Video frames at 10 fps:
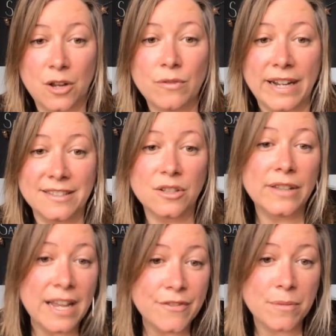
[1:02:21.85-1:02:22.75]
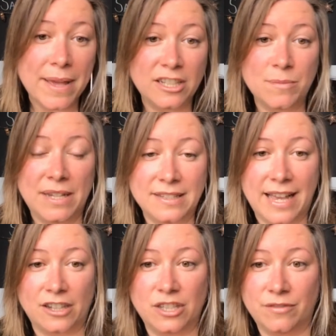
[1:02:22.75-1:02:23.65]
Right, so landfill management is
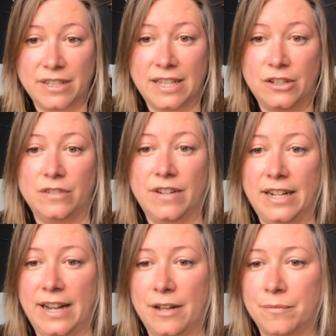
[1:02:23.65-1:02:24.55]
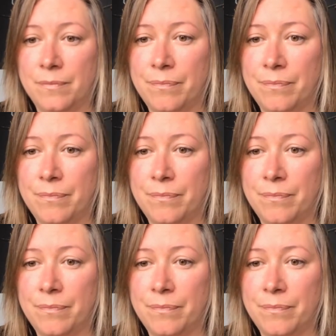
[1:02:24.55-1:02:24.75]
actually really good right now.